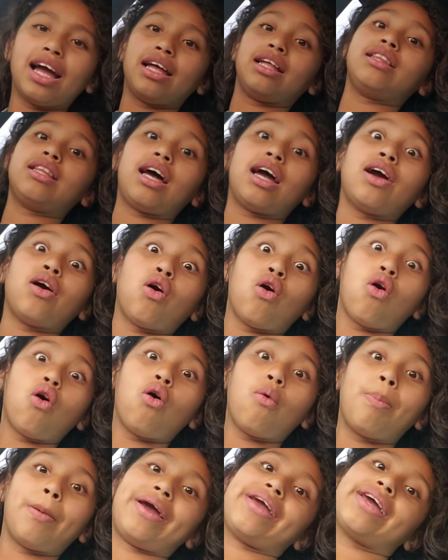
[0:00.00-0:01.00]
and I
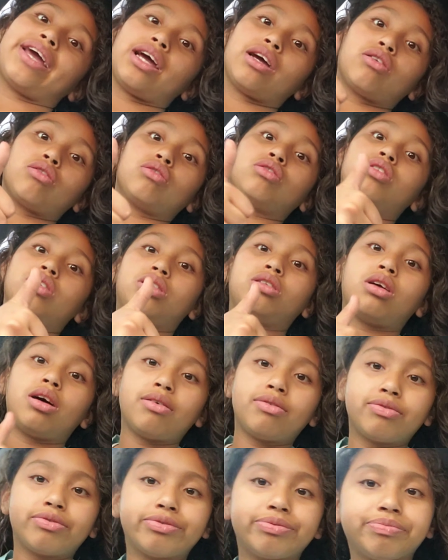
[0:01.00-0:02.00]
hope I get good
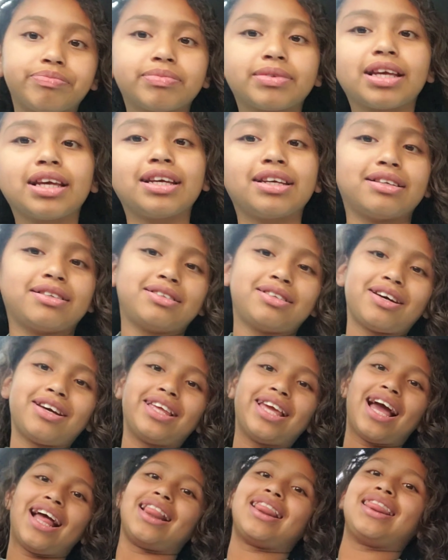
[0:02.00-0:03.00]
stuff. So
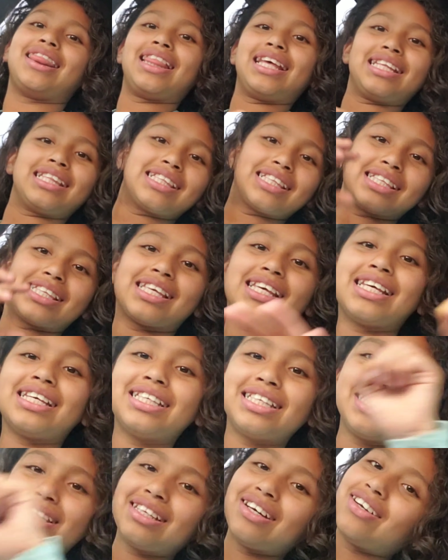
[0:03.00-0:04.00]
yeah, let's
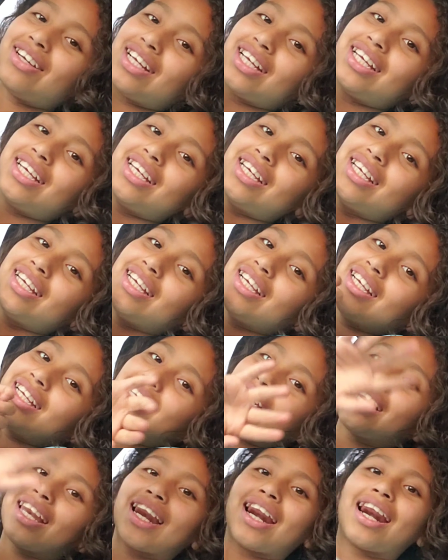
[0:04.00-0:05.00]
get started.